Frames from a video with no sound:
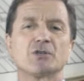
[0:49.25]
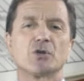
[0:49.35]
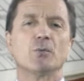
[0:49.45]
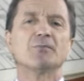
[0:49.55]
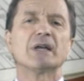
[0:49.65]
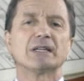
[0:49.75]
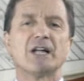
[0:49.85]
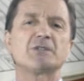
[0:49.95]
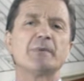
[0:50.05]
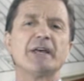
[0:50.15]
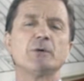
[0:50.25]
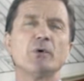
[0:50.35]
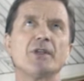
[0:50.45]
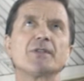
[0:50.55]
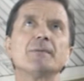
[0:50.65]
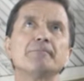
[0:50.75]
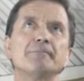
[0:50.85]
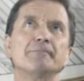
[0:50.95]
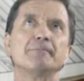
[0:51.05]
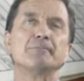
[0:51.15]
So let's begin with,
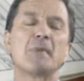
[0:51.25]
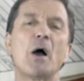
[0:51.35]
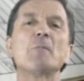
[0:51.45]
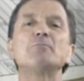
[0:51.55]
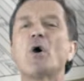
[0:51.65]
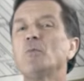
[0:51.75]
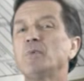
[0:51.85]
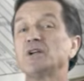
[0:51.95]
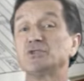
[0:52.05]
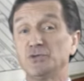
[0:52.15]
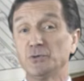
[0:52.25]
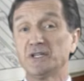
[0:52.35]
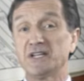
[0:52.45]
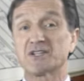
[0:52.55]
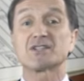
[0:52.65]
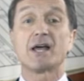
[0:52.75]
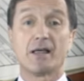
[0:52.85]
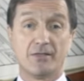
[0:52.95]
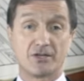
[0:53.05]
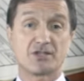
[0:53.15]
Pope Julius
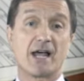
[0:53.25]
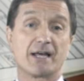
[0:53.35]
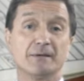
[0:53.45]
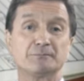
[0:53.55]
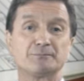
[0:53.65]
II.